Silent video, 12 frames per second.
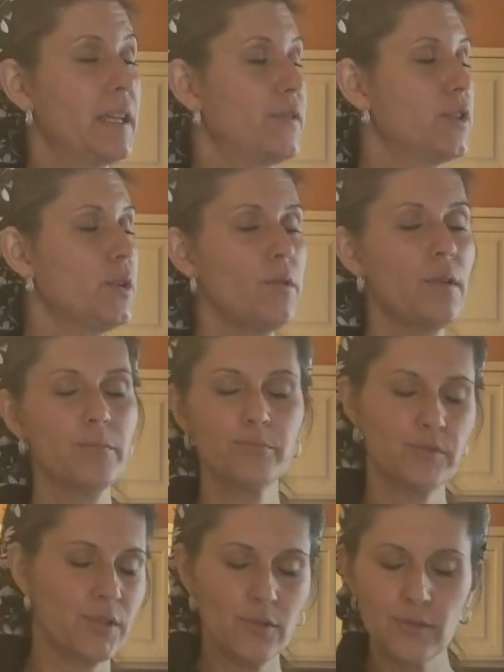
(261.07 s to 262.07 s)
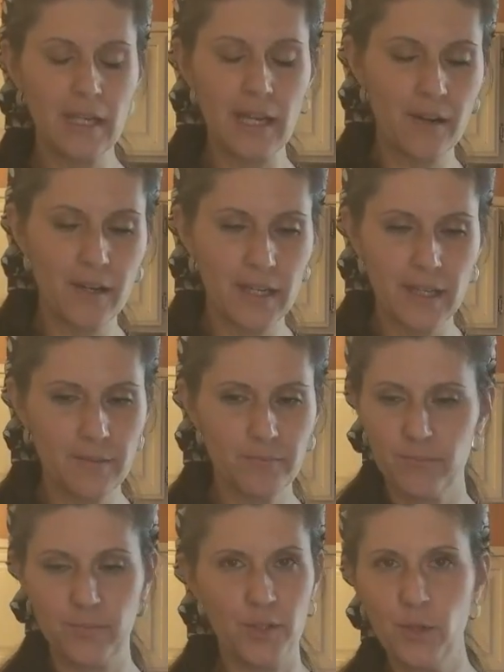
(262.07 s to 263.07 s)
If you do
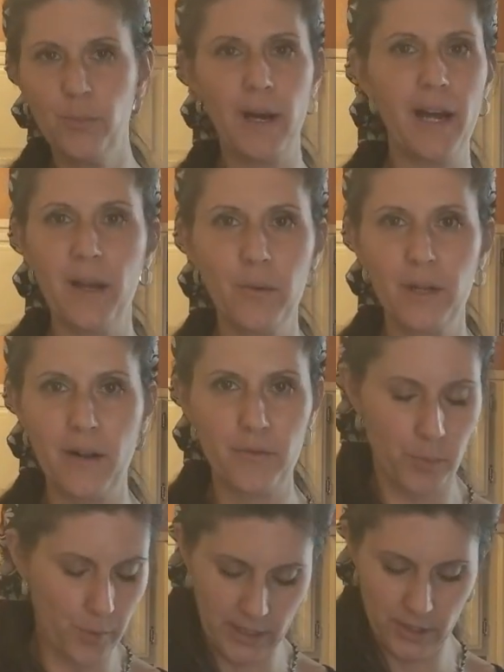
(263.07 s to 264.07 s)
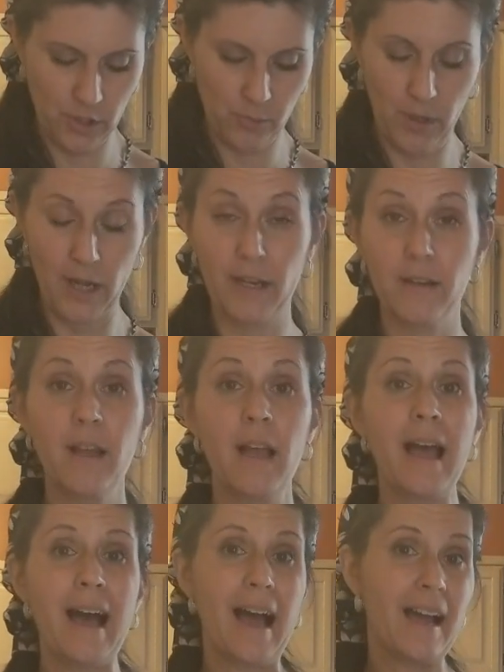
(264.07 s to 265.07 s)
dairy, you buy whatever brand you want.
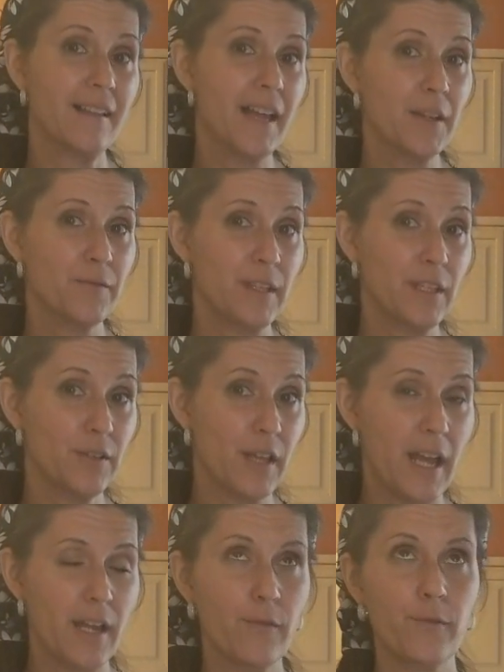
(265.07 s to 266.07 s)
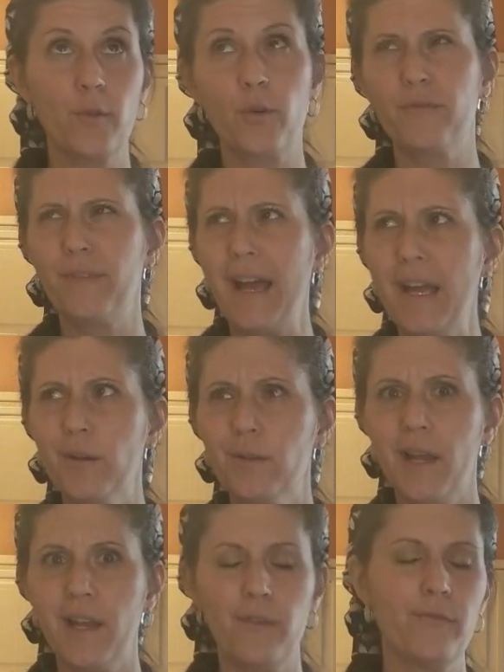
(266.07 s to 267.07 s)
I like Violife or
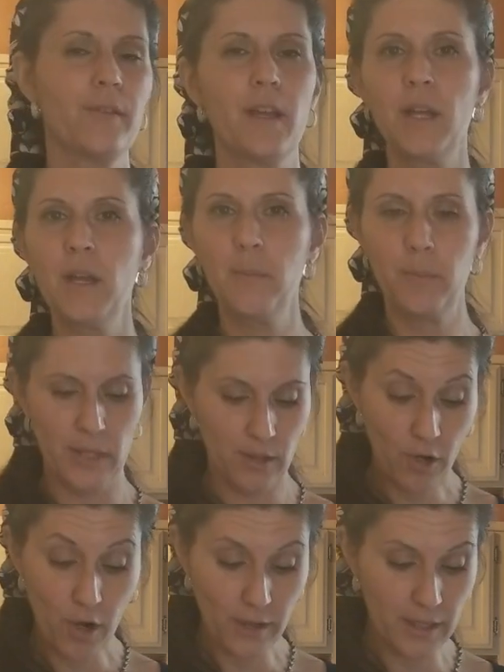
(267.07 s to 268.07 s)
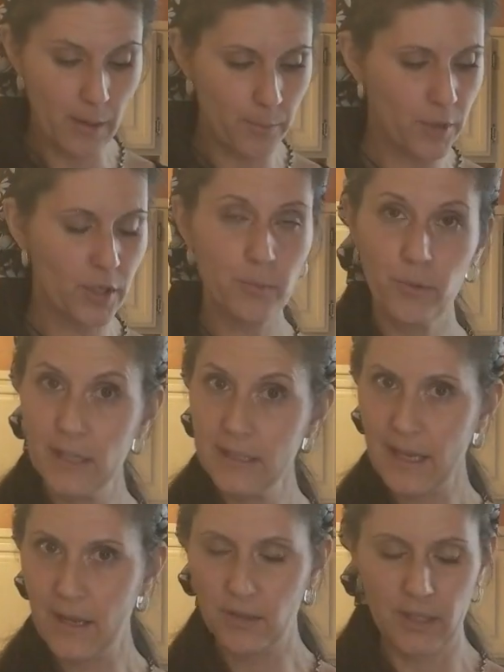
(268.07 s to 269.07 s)
Violife, but there are a couple good
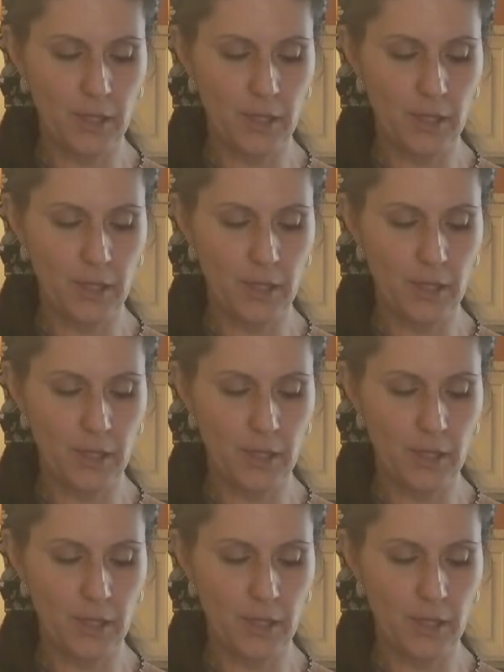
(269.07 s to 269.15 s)
brands out